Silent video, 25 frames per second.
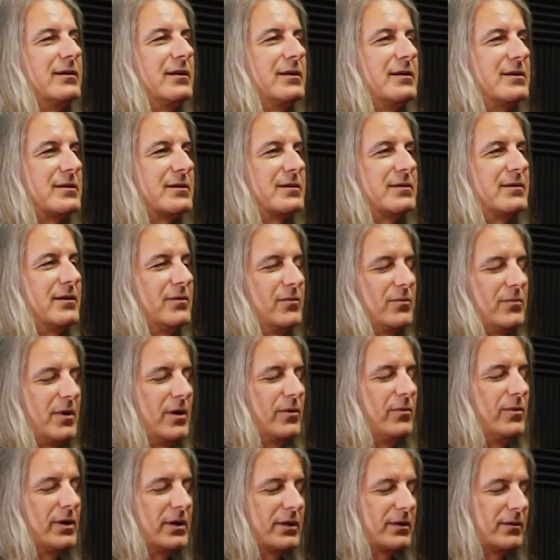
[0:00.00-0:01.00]
is a, a
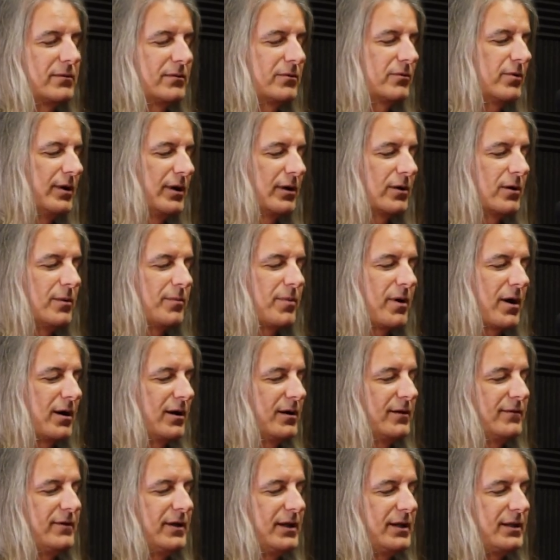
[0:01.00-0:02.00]
real critical
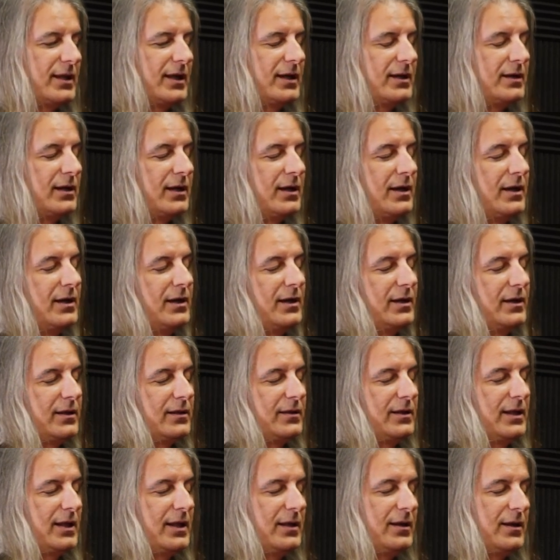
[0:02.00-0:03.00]
part of it. Then,
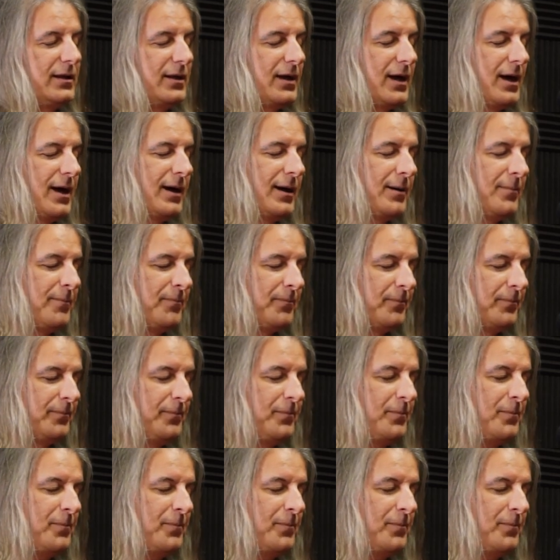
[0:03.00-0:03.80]
then, um,